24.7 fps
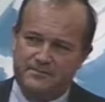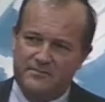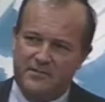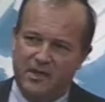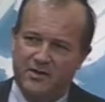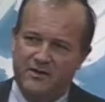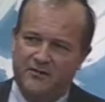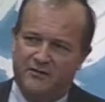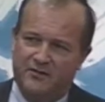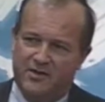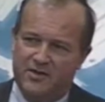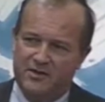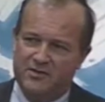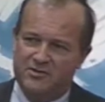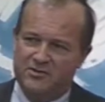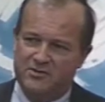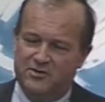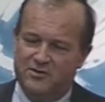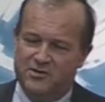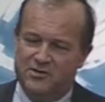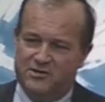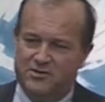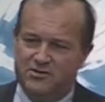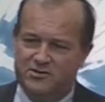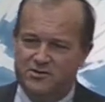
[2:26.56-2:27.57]
on financial
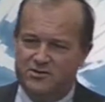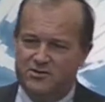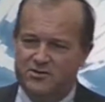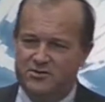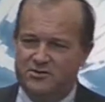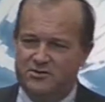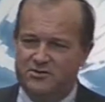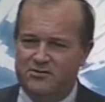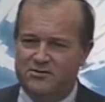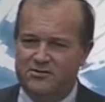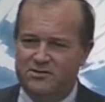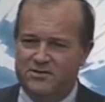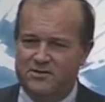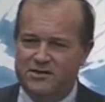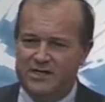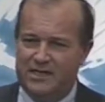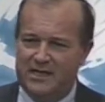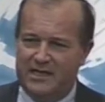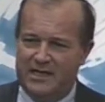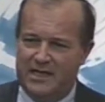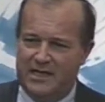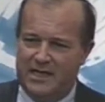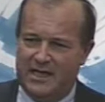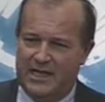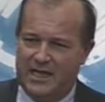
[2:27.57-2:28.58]
institutions
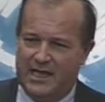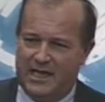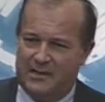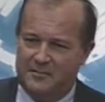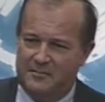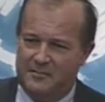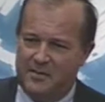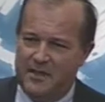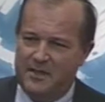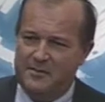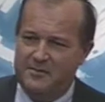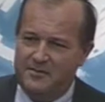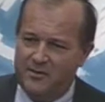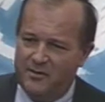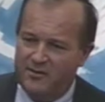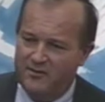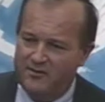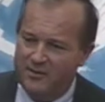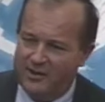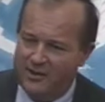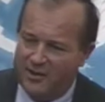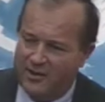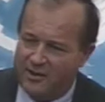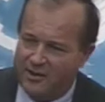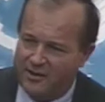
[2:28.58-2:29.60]
and people
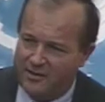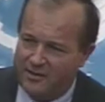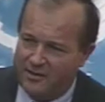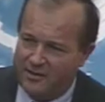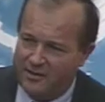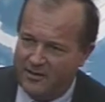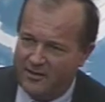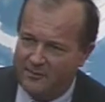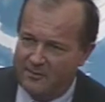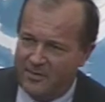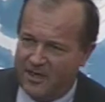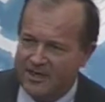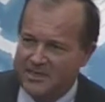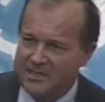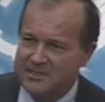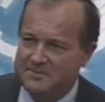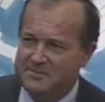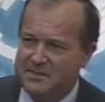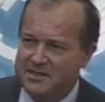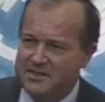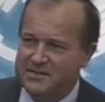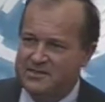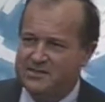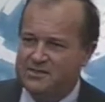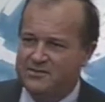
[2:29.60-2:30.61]
that are
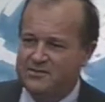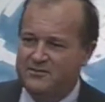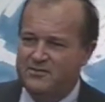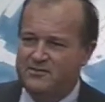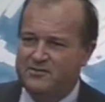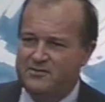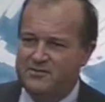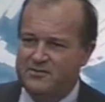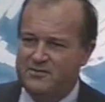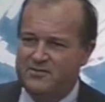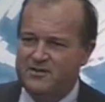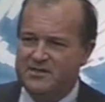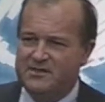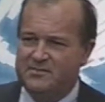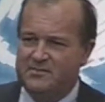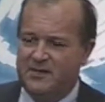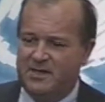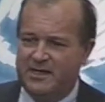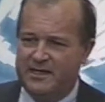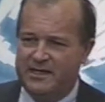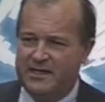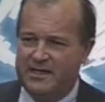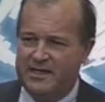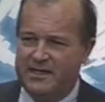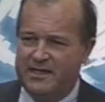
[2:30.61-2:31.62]
participating to this
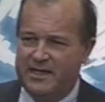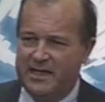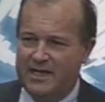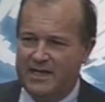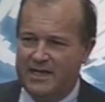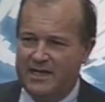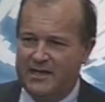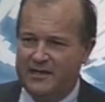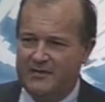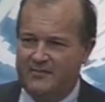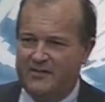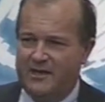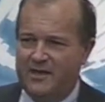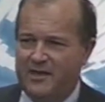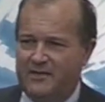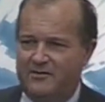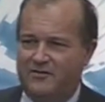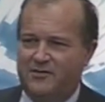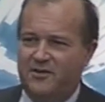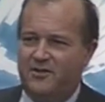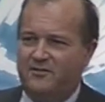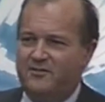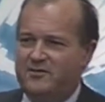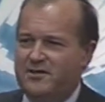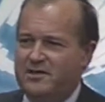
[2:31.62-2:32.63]
market. They have
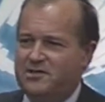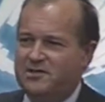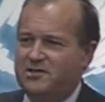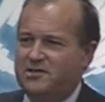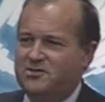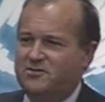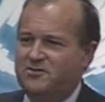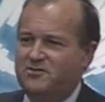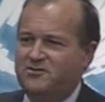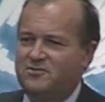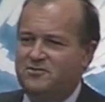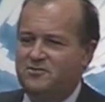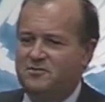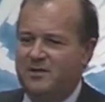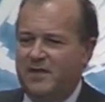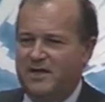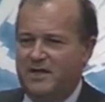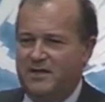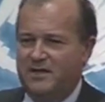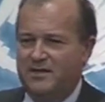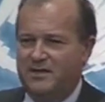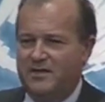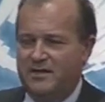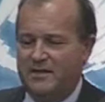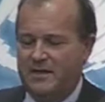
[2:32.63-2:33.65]
tough decisions to make
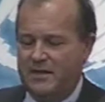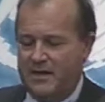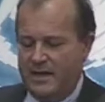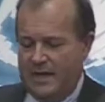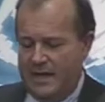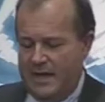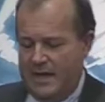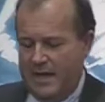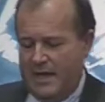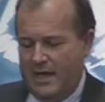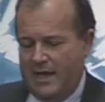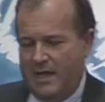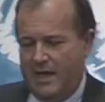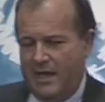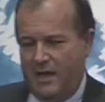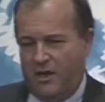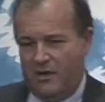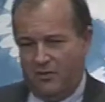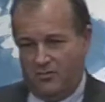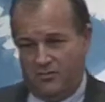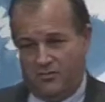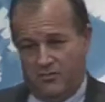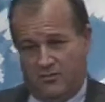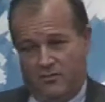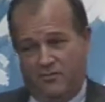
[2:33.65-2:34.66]

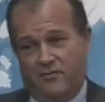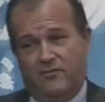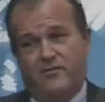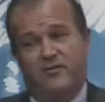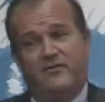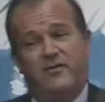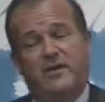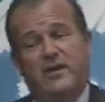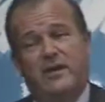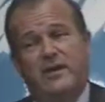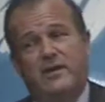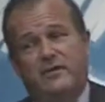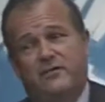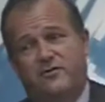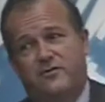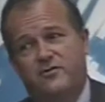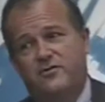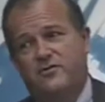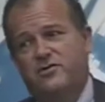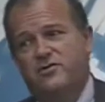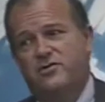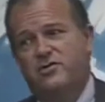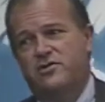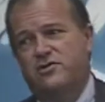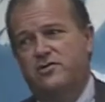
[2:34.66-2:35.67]
on their
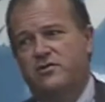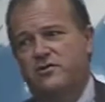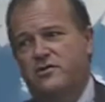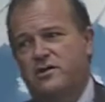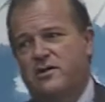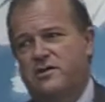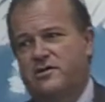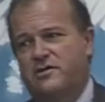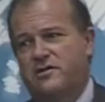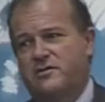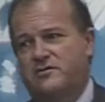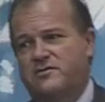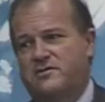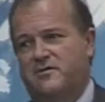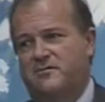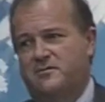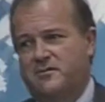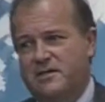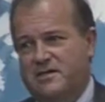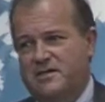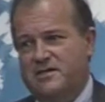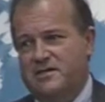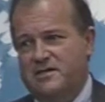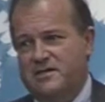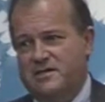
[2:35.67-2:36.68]
future in terms of
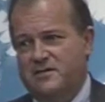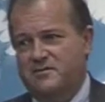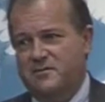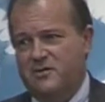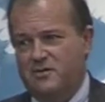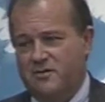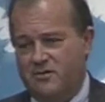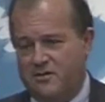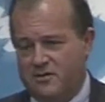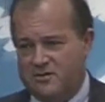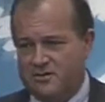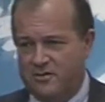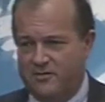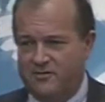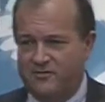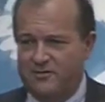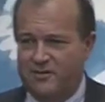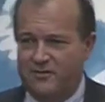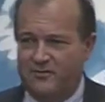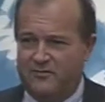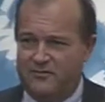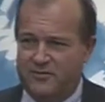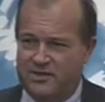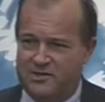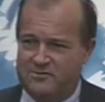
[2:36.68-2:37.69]
business, but also on the
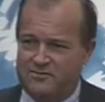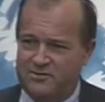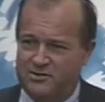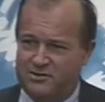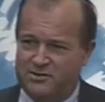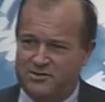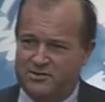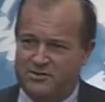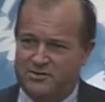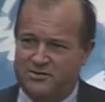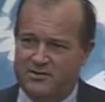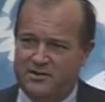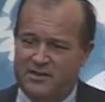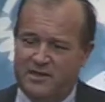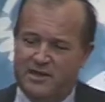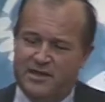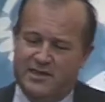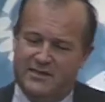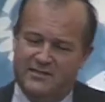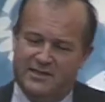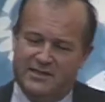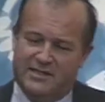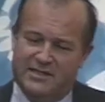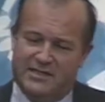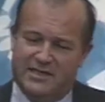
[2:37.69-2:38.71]
infrastructure
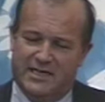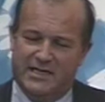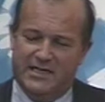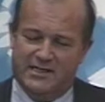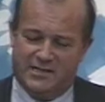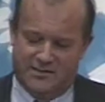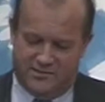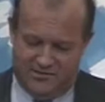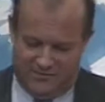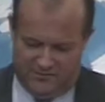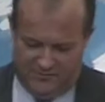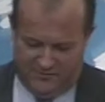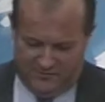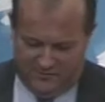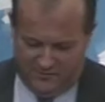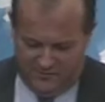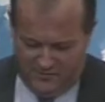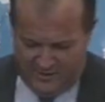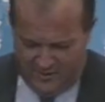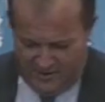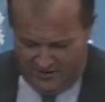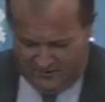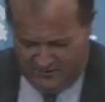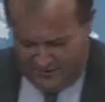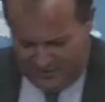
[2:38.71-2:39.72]
that is linked to
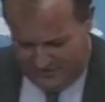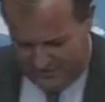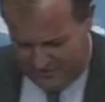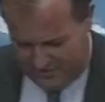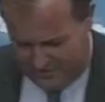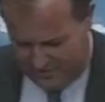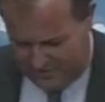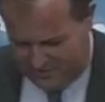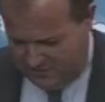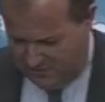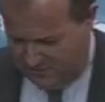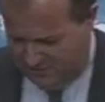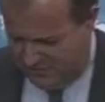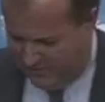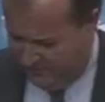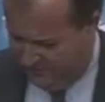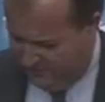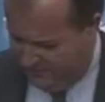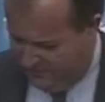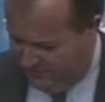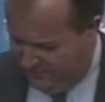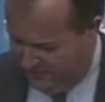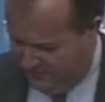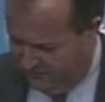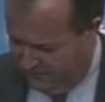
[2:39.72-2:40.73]
their vision of that
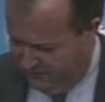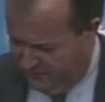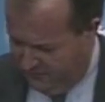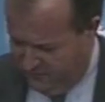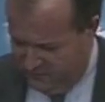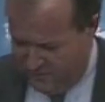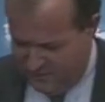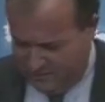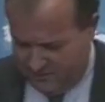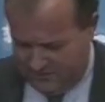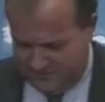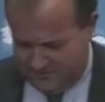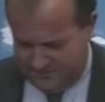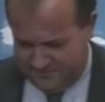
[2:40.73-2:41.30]
future.